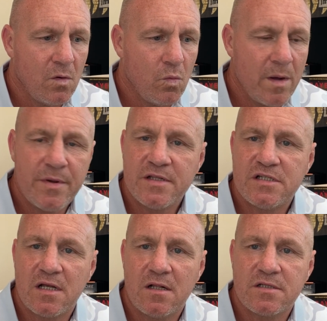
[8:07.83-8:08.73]
Women and
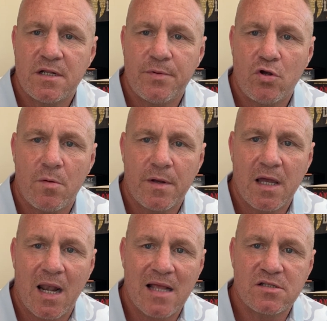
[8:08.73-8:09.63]
children are becoming
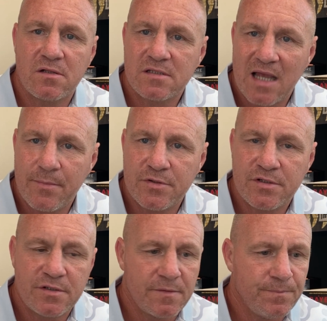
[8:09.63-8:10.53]
collateral
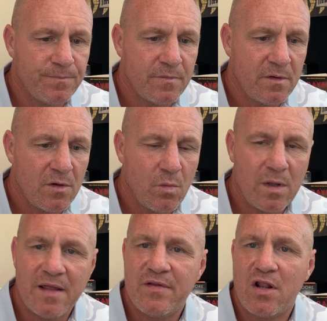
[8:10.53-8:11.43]
damage. We're
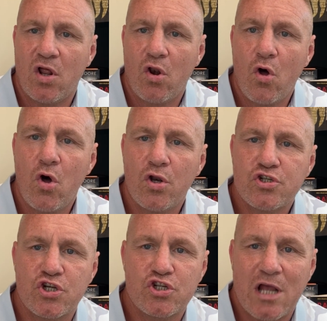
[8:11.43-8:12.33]
living in a lawless
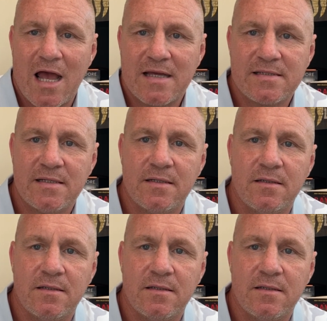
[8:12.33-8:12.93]
society.